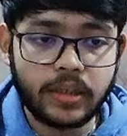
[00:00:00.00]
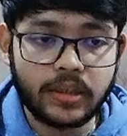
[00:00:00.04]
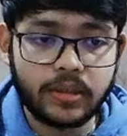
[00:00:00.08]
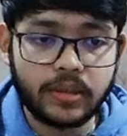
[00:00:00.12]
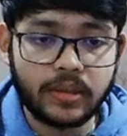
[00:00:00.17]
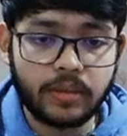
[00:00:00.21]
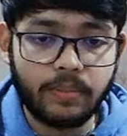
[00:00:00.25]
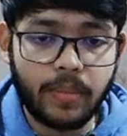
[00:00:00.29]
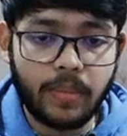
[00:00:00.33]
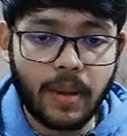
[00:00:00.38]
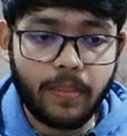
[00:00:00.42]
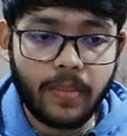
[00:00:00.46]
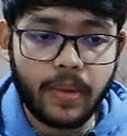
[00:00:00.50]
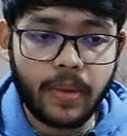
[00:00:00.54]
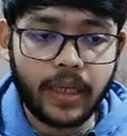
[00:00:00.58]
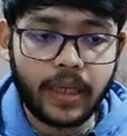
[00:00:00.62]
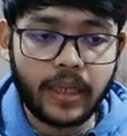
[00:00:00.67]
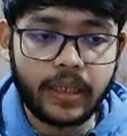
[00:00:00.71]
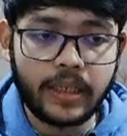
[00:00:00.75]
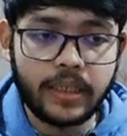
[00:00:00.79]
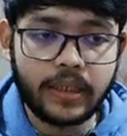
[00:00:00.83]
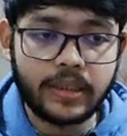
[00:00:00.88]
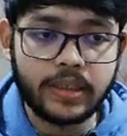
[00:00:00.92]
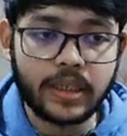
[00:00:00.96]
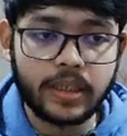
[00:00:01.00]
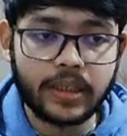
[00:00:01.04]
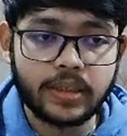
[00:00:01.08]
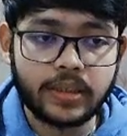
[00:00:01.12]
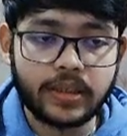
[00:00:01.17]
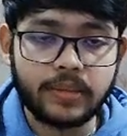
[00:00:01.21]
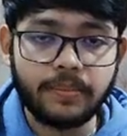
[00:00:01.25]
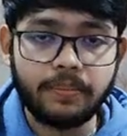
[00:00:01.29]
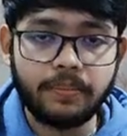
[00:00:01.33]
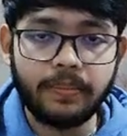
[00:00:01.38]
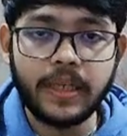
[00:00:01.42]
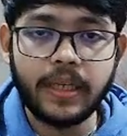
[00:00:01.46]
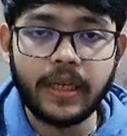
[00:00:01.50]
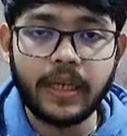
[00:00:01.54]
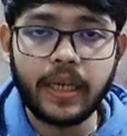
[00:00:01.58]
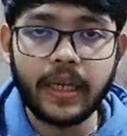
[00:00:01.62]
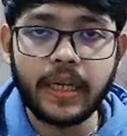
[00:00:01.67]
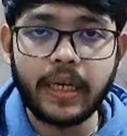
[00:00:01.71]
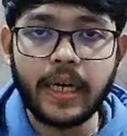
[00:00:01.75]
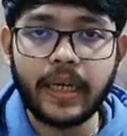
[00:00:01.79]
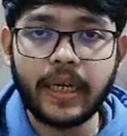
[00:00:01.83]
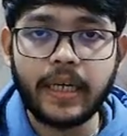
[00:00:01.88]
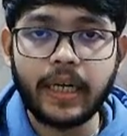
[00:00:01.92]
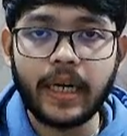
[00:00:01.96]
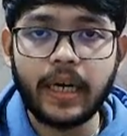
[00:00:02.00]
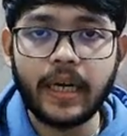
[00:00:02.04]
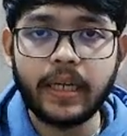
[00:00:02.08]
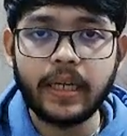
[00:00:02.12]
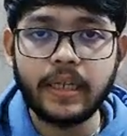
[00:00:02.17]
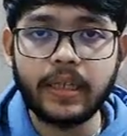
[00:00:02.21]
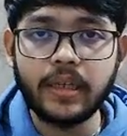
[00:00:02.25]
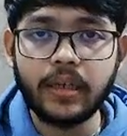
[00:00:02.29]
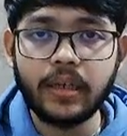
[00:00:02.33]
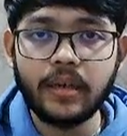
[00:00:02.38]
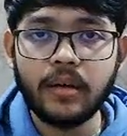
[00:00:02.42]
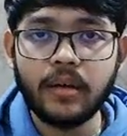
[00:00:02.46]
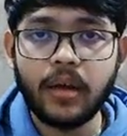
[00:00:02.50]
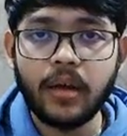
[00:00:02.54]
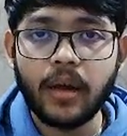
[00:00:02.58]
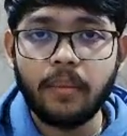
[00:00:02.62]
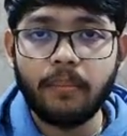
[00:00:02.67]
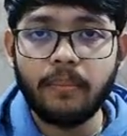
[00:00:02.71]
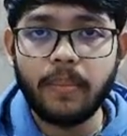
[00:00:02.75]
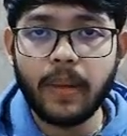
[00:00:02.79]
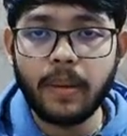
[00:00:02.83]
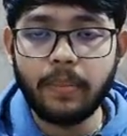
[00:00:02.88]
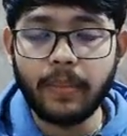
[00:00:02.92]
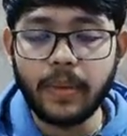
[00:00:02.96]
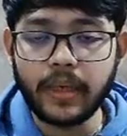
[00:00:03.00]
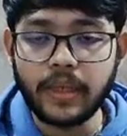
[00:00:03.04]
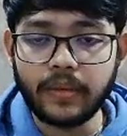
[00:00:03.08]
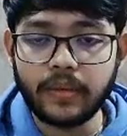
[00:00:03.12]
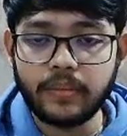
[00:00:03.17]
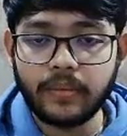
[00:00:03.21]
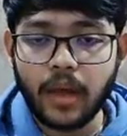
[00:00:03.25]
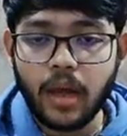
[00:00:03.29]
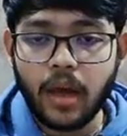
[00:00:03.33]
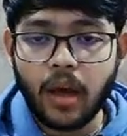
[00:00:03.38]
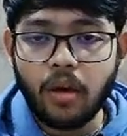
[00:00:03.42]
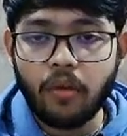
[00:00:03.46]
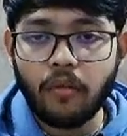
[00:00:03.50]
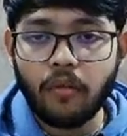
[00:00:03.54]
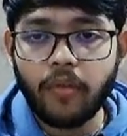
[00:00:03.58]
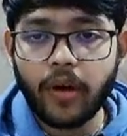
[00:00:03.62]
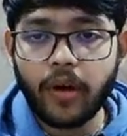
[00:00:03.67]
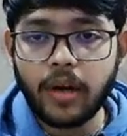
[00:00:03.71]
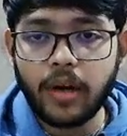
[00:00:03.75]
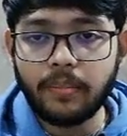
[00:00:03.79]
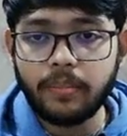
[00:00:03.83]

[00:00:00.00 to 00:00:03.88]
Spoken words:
memory regions being created in a memory, one